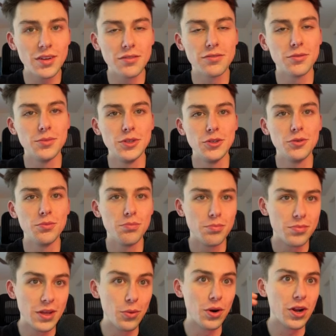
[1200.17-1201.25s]
from you, they
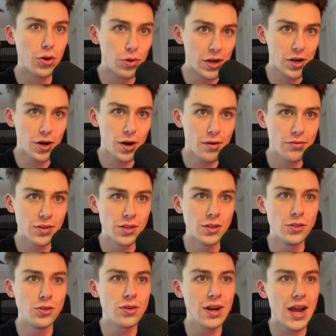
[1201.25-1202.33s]
want to quit coffee, you
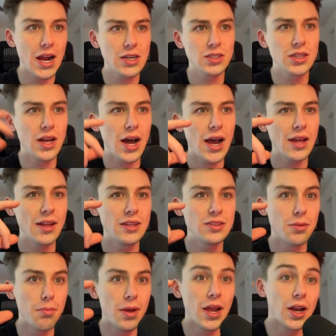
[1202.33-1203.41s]
can actually highlight the
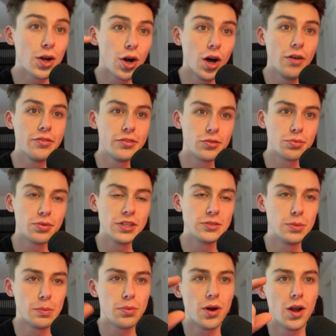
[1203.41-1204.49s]
main coffee replacement
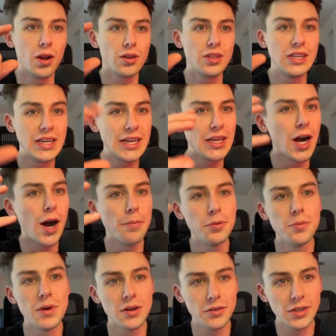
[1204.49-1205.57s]
product and any
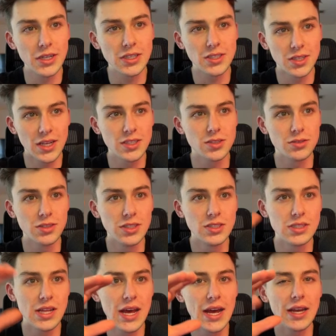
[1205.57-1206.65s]
complementary accessories
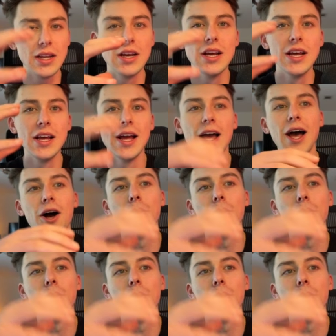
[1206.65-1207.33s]
that help